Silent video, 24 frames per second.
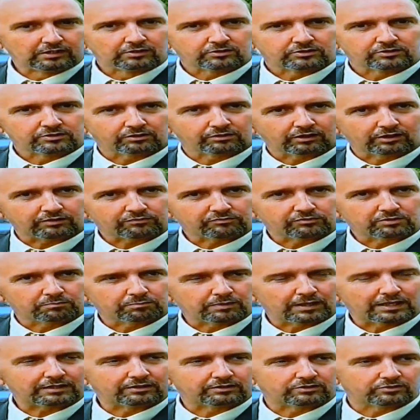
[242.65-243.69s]
So you have to
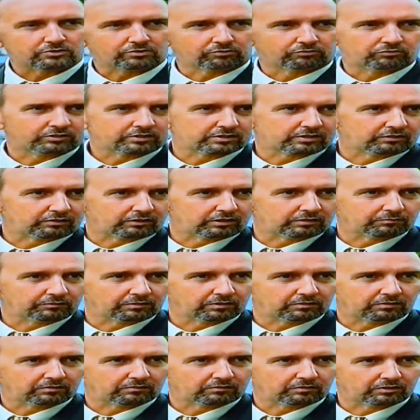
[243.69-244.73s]
balance all the time
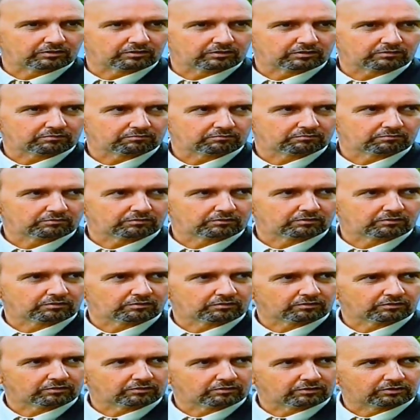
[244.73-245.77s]

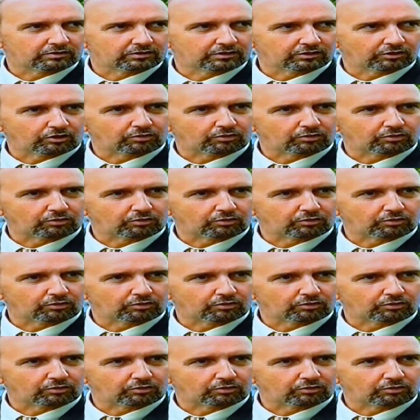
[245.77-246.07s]
the